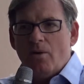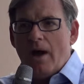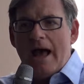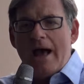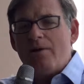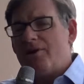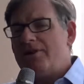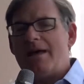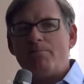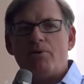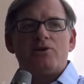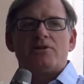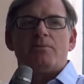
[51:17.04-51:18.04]
how can
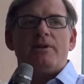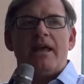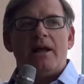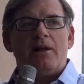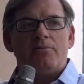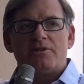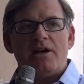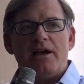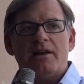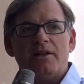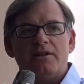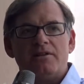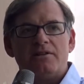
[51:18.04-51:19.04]
that possibly help
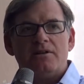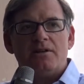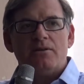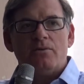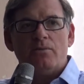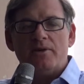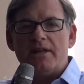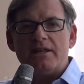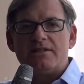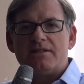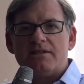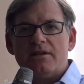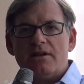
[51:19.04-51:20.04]
Thailand with
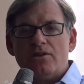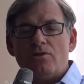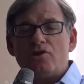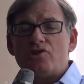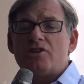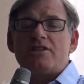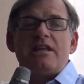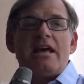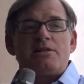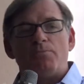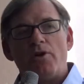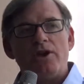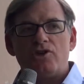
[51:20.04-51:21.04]
its not just an
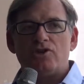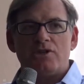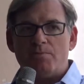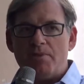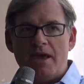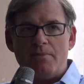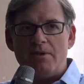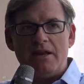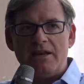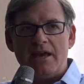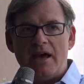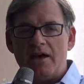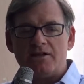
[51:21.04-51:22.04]
aspiration to be
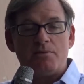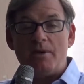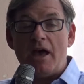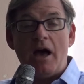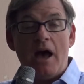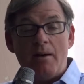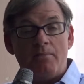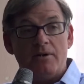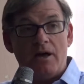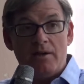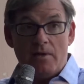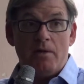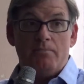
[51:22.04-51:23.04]
a hub,
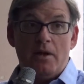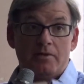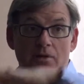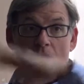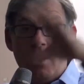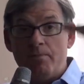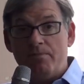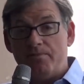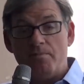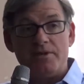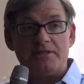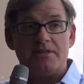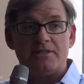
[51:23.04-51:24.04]
a hub for
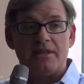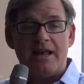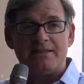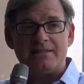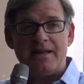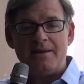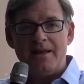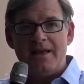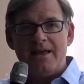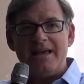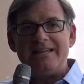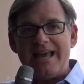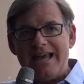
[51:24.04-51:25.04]
business in ASEAN?
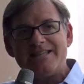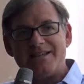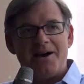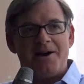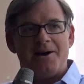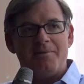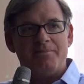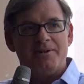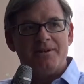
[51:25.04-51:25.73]
It is a hub.